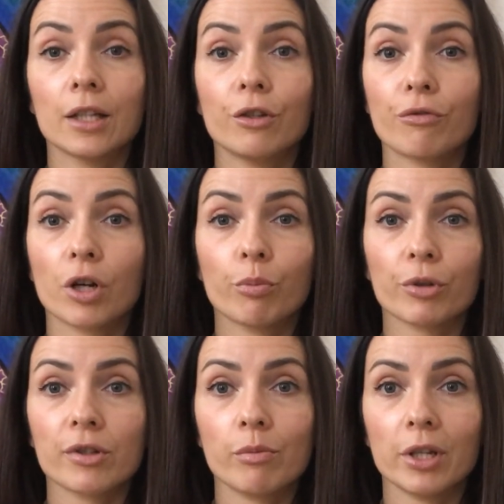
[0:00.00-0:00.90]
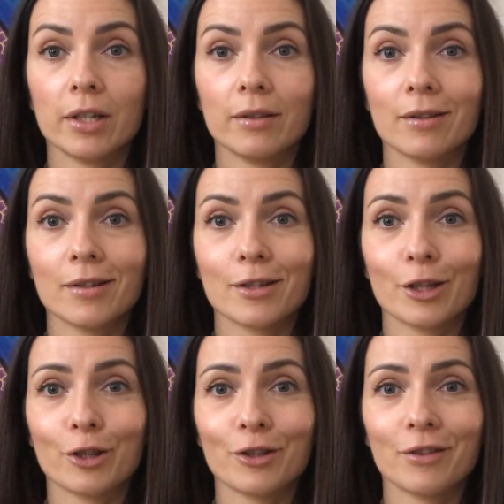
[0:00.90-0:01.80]
different possibilities
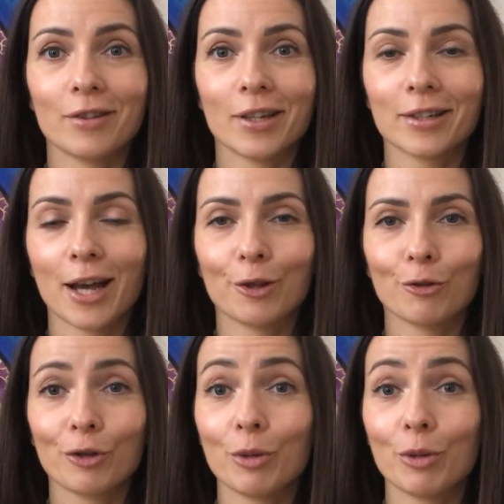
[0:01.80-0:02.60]
and kind of